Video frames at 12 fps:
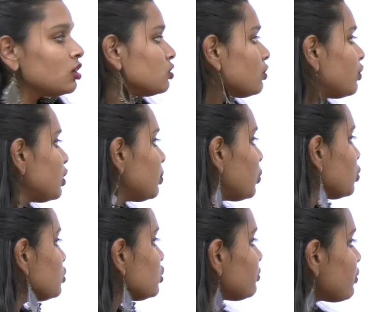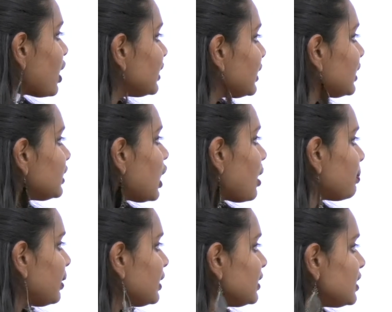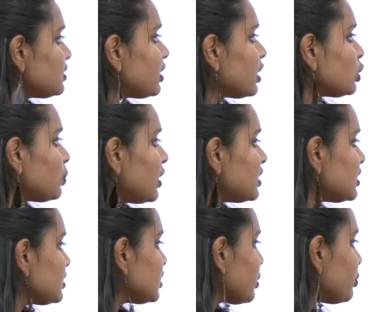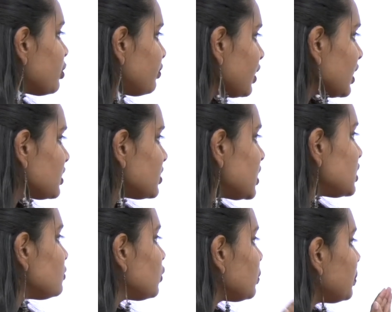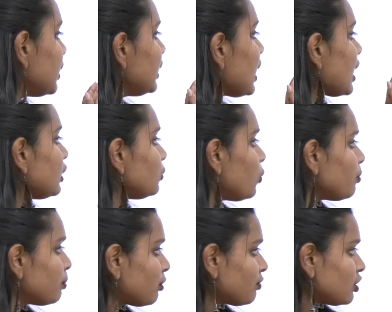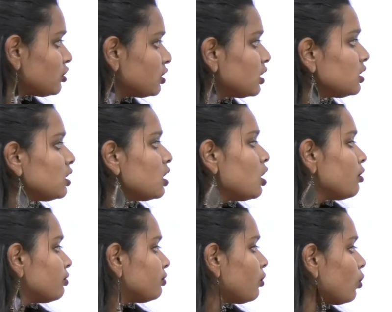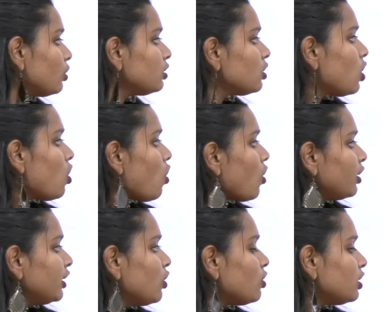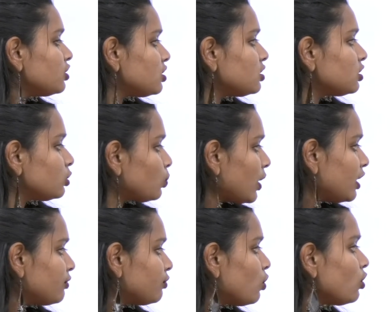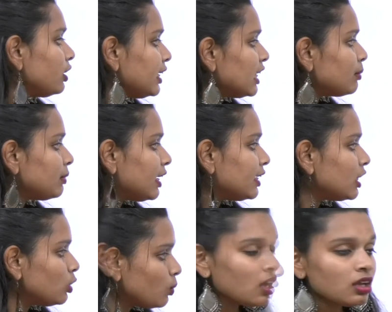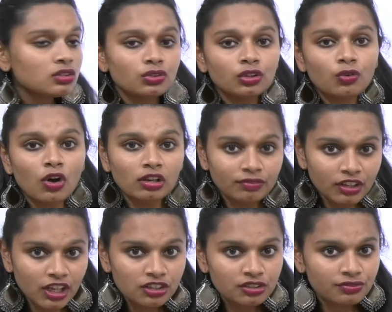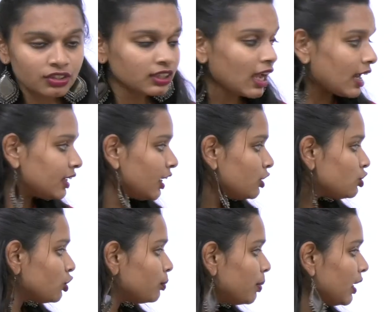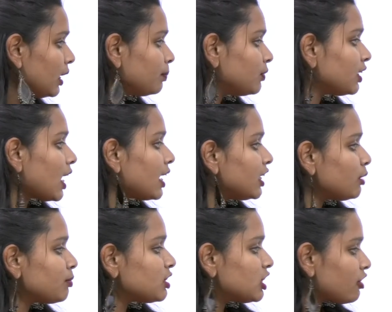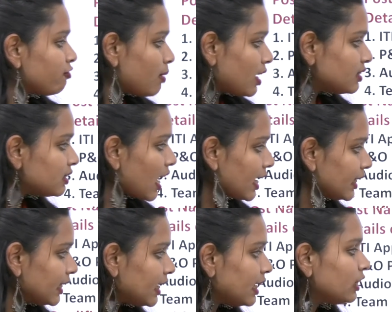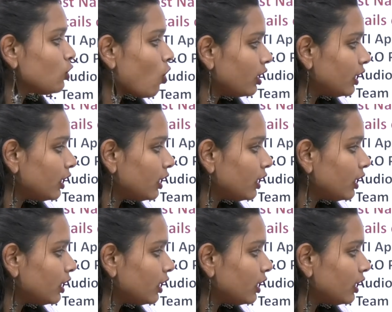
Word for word: So for the post of ITI apprentice, there are 26 number of vacancies for P and O professional, 4 audiologist 24 team leader 1 so the qualification for the candidate should be the candidate must have passed iti or